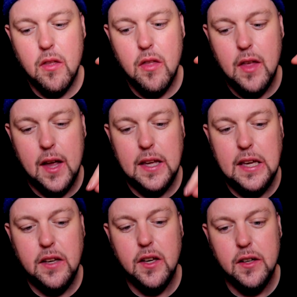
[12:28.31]
that
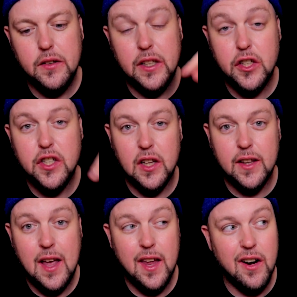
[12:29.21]
he did shit
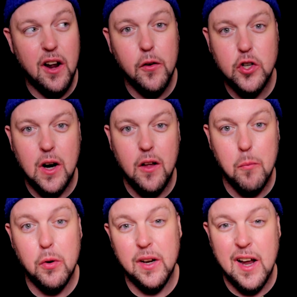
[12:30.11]
like that in another trial
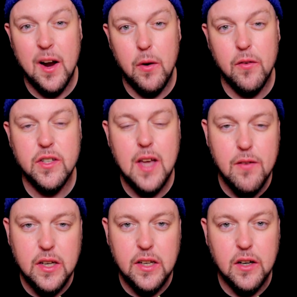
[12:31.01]
that put a guy away for
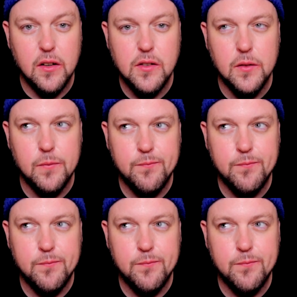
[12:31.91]
17 years